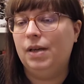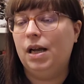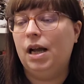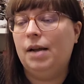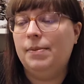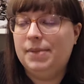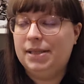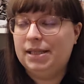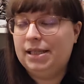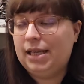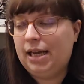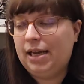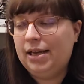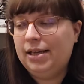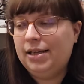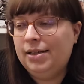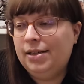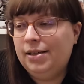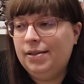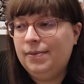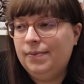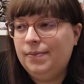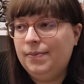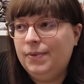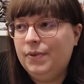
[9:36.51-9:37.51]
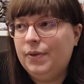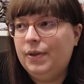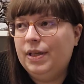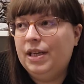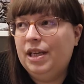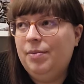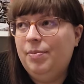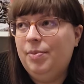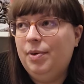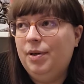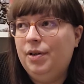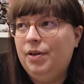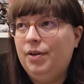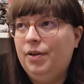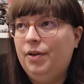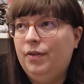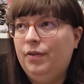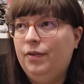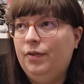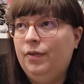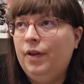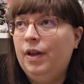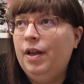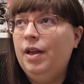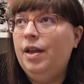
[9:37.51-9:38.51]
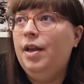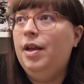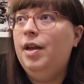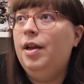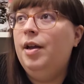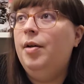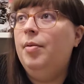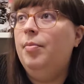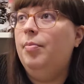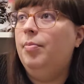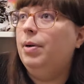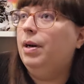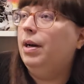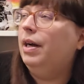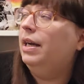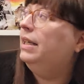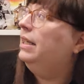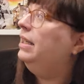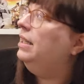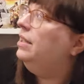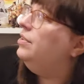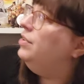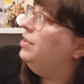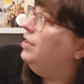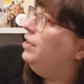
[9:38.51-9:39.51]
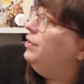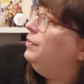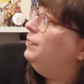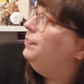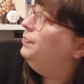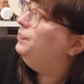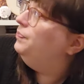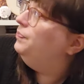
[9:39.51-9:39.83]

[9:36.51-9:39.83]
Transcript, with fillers: I'm scared, so I keep putting off, but I need to.